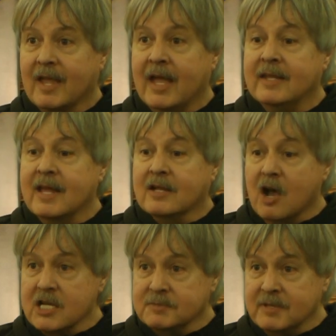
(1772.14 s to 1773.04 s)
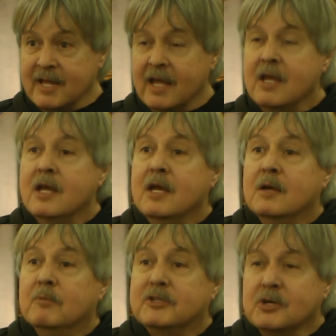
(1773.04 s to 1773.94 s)
And that cost me that.
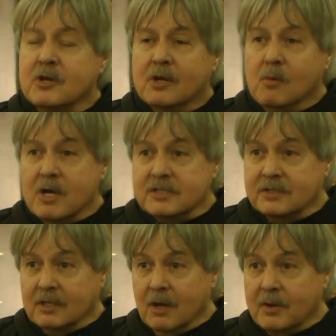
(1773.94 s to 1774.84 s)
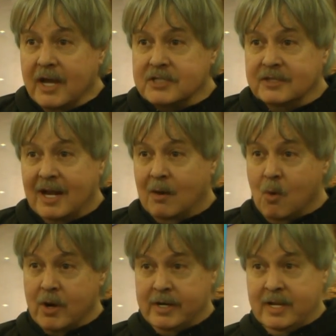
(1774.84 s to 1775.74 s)
But Tunica wasn't the location that I
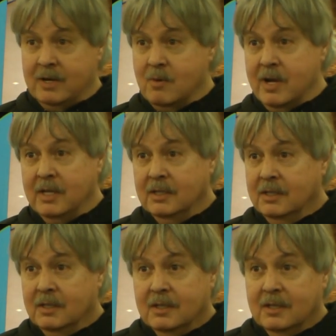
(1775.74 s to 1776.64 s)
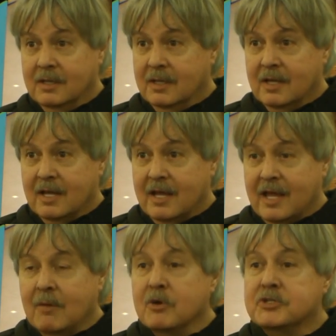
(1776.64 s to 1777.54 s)
wanted anyway.
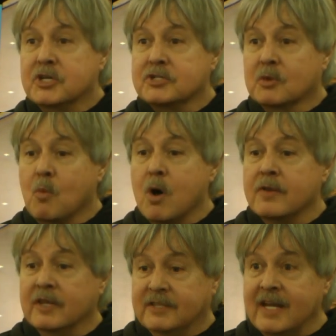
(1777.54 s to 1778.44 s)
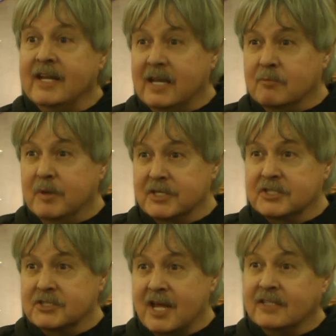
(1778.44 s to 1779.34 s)
It was just the one that they needed
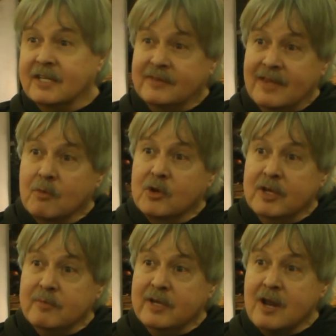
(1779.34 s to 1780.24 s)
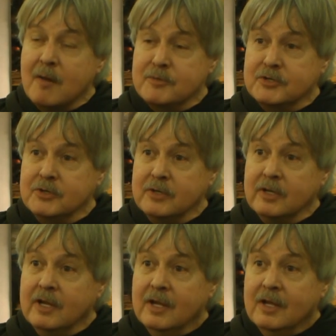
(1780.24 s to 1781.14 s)
business at. They were giving me an
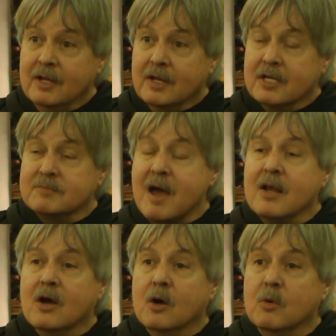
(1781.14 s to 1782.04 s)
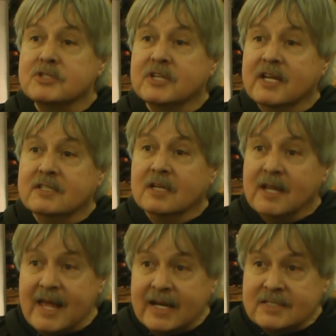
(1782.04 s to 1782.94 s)
opportunity. Because my goal was to get to
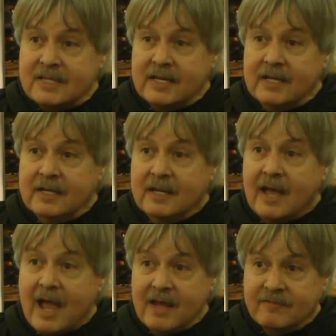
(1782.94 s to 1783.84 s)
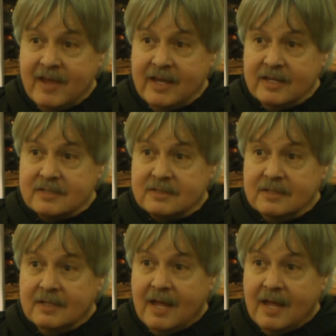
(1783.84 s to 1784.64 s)
Atlantic City and Vegas.